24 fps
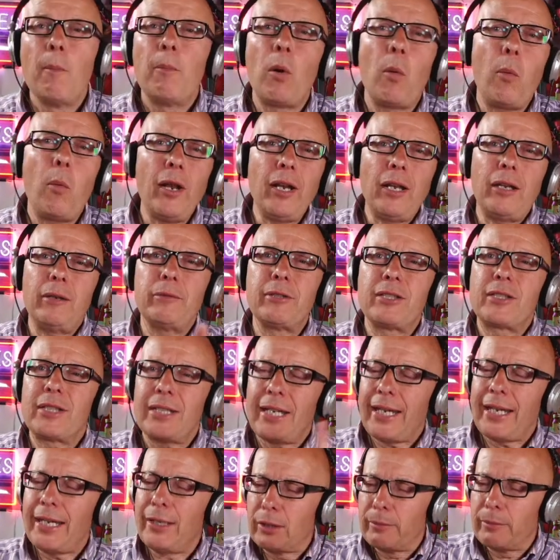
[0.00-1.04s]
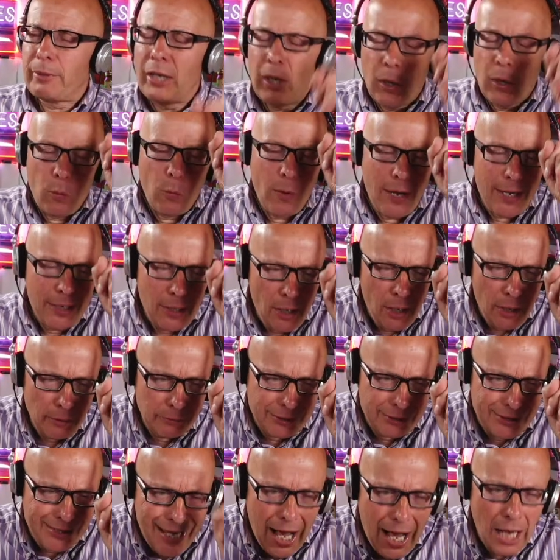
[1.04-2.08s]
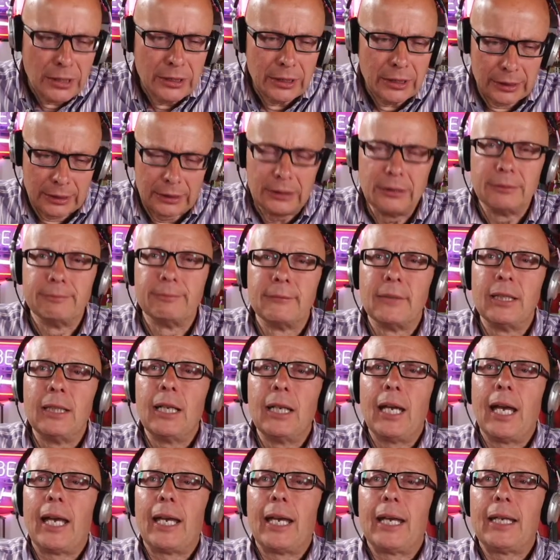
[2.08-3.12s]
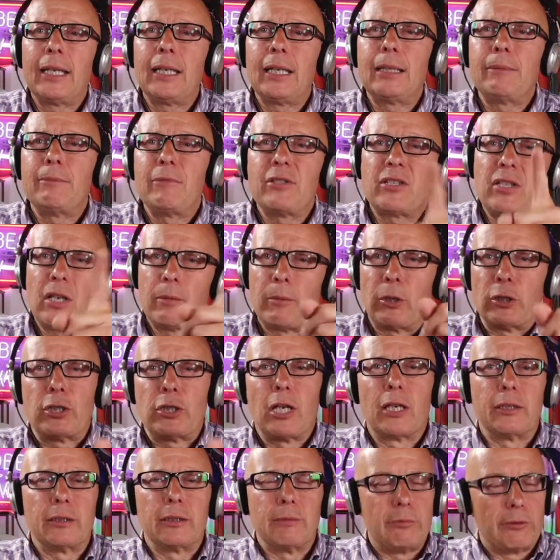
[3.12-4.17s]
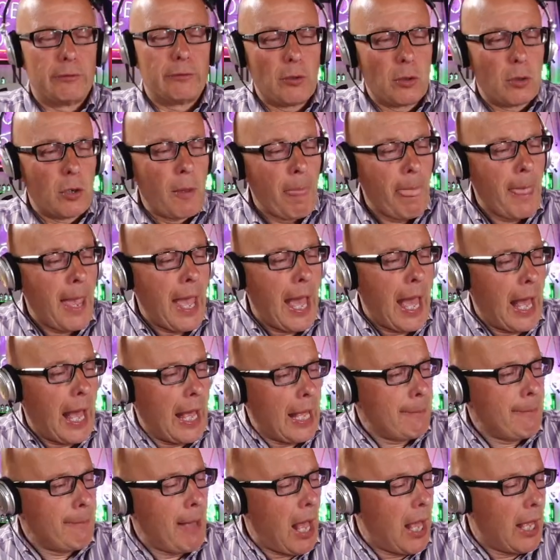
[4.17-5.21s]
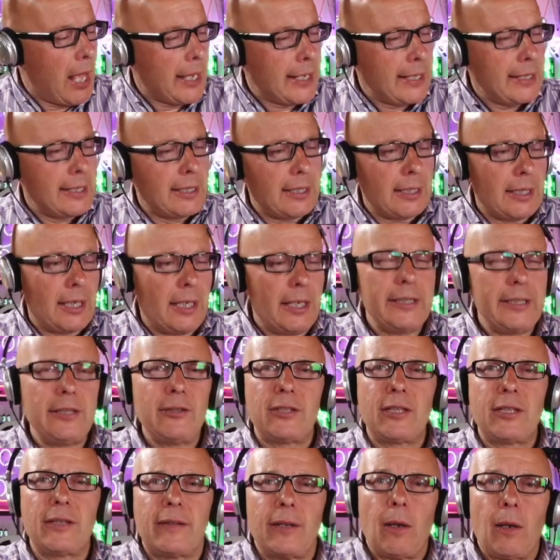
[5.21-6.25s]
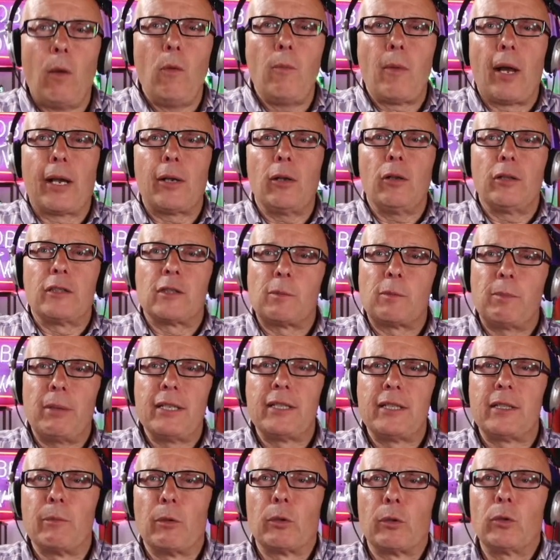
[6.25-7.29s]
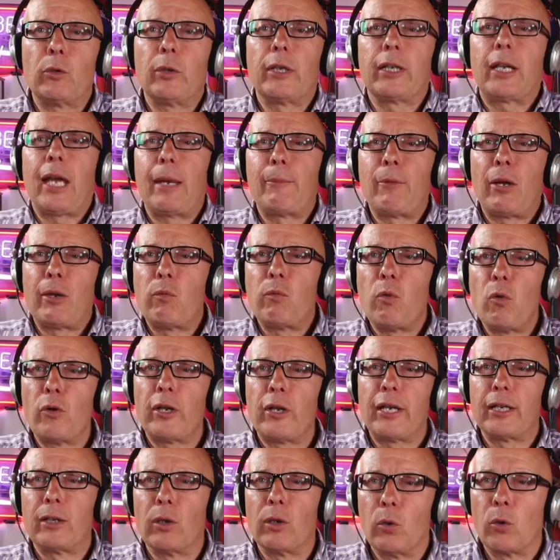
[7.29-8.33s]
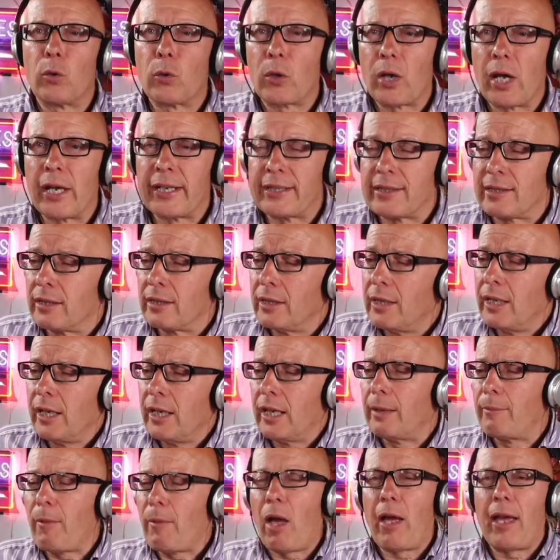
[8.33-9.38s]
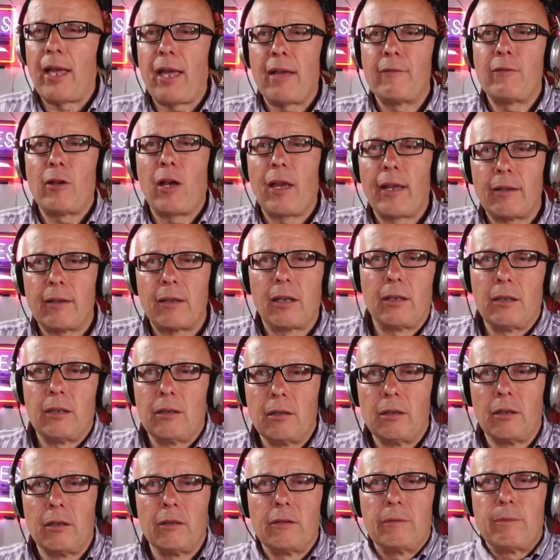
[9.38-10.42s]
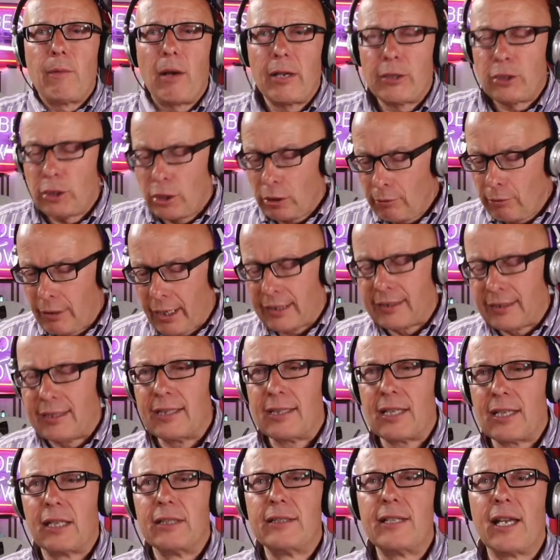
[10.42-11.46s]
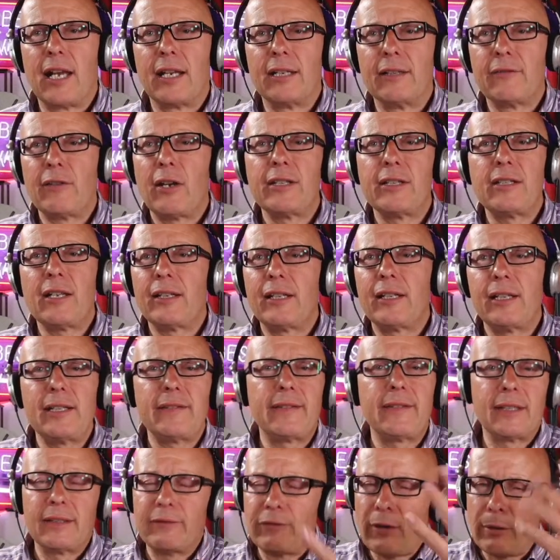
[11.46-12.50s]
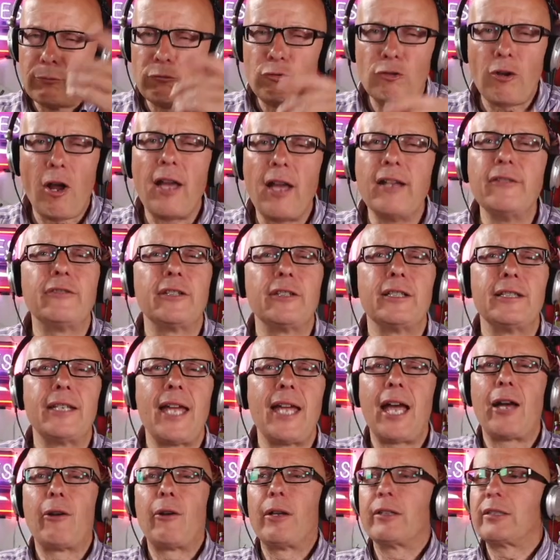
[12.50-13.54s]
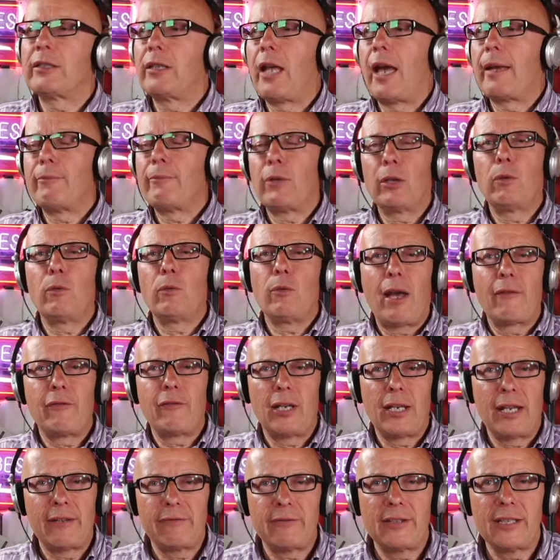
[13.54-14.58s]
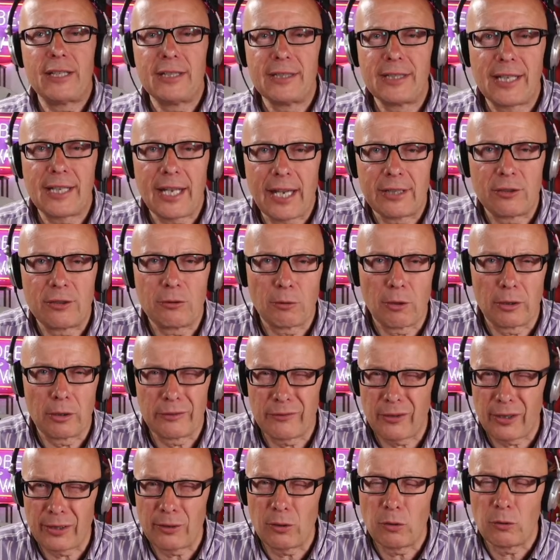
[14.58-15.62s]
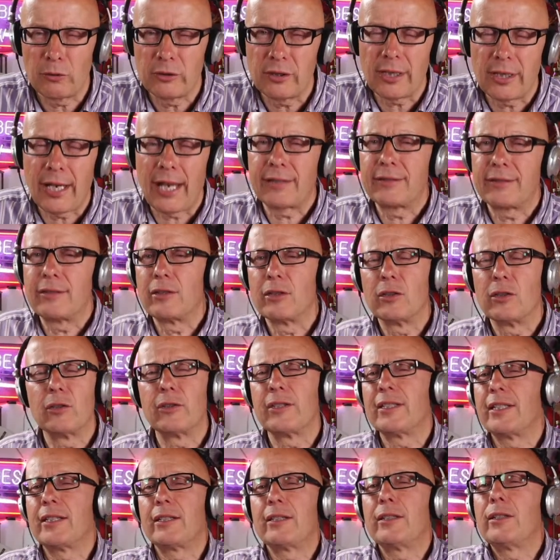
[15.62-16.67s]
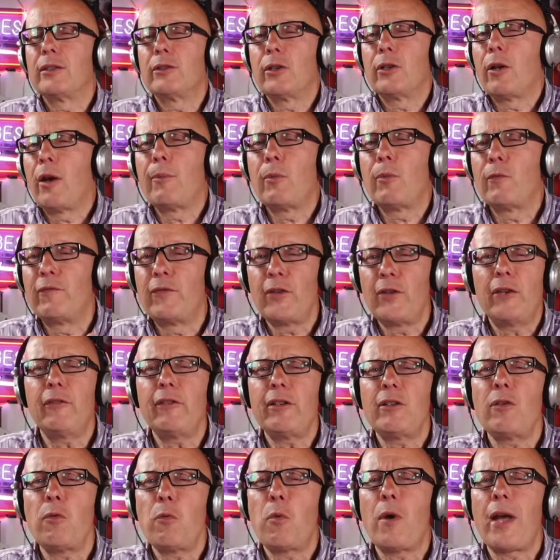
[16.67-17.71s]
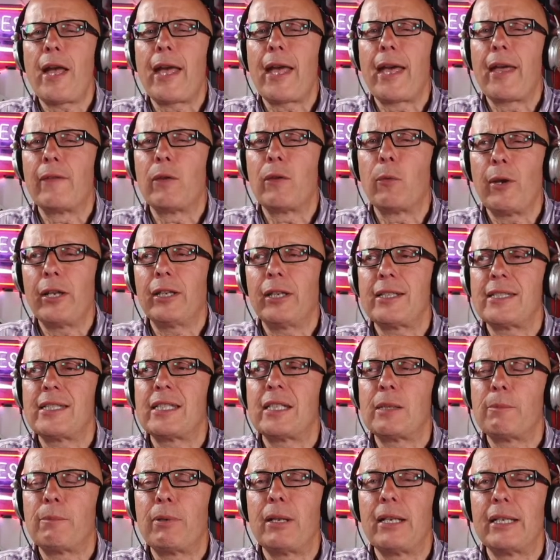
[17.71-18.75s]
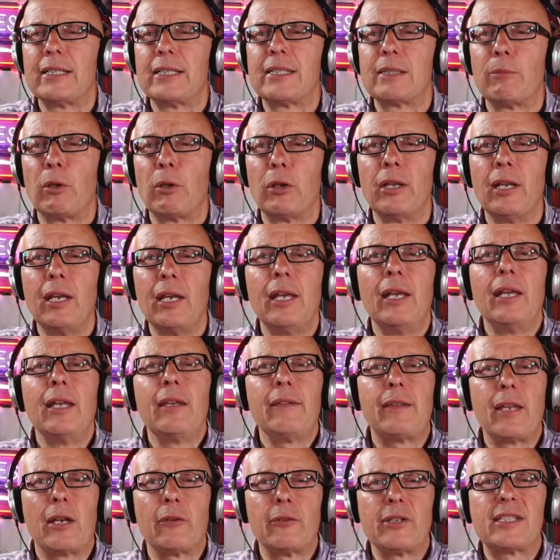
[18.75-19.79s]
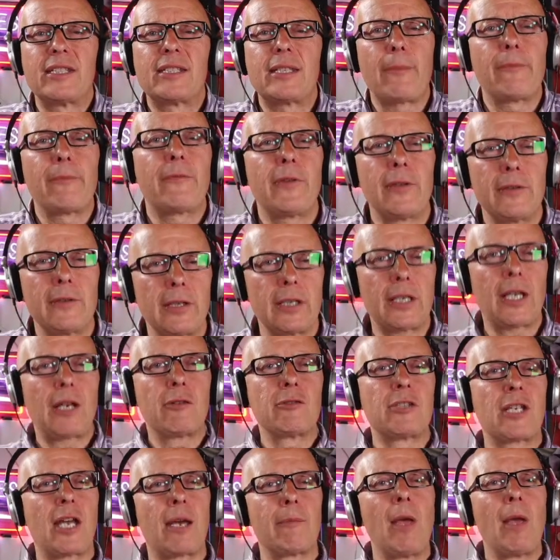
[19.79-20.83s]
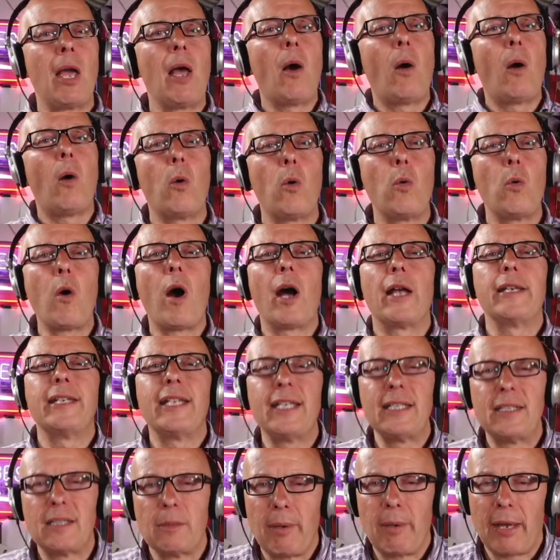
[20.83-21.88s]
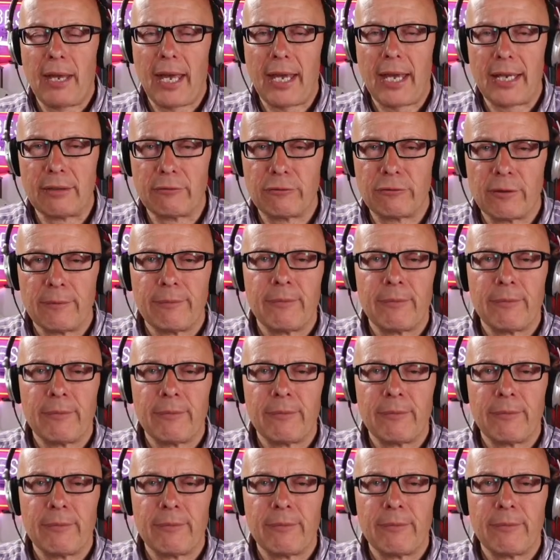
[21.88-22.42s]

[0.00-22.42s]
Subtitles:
But when I was... Hang on a minute. When I was younger... so much younger than before, I used to think, oh my God, there's a policeman, quick, am I walking all right? Have I, you know, have my shoelaces undone? Have I done anything? If I'm driving now, it's like, oh, have I left the indicator on? Have I caused an accident? Is that, you know, I'm very aware that when I see a policeman, there is something that goes up, oh, I need to behave.